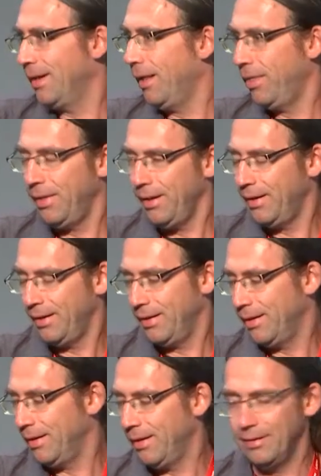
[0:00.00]
I think,
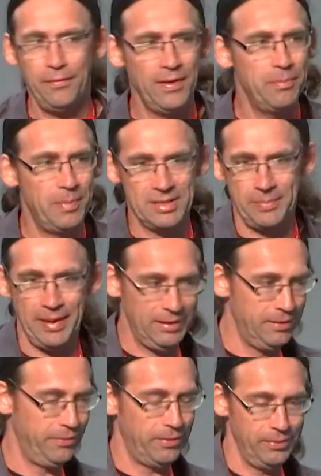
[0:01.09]
a different
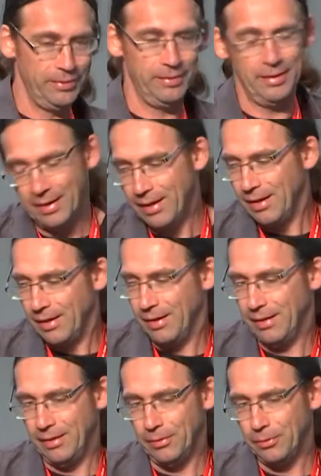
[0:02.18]
perspective on
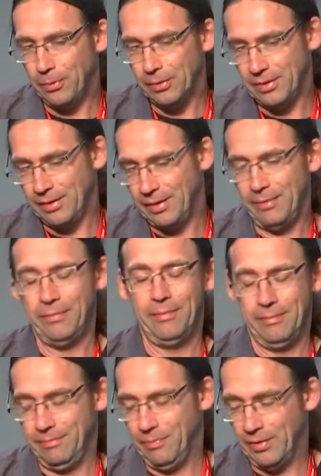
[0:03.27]
what
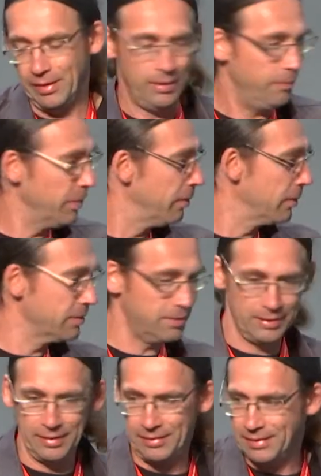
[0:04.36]
was
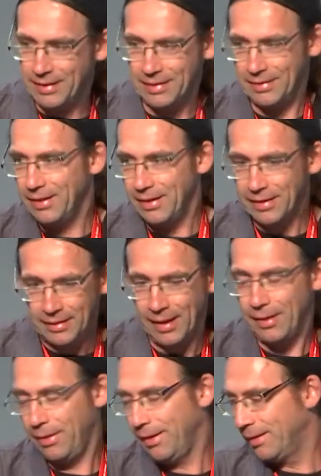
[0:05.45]
discussed in here. I
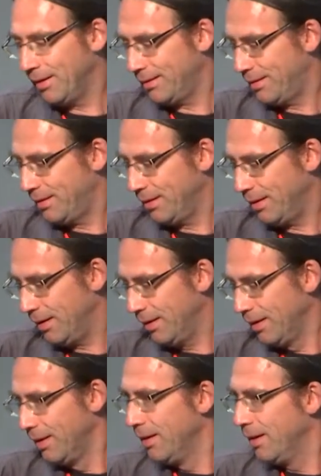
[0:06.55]
think that
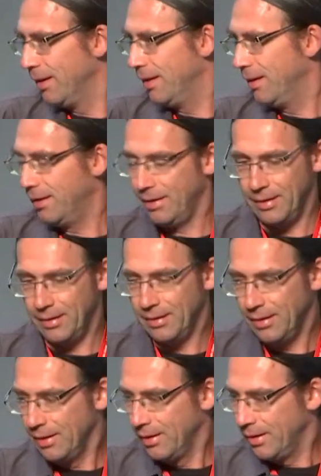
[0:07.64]

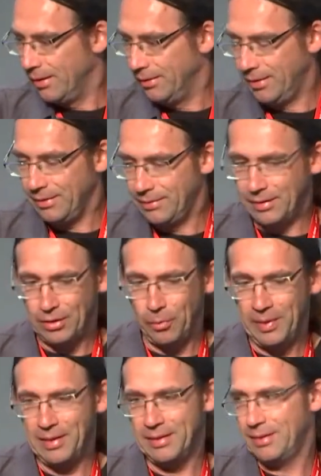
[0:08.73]
the
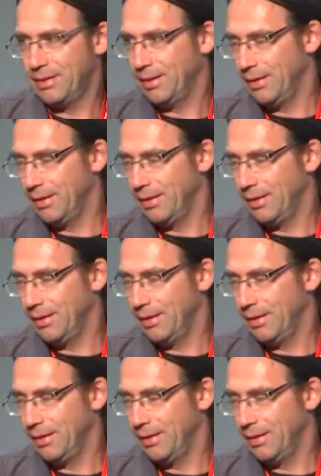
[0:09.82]
topic is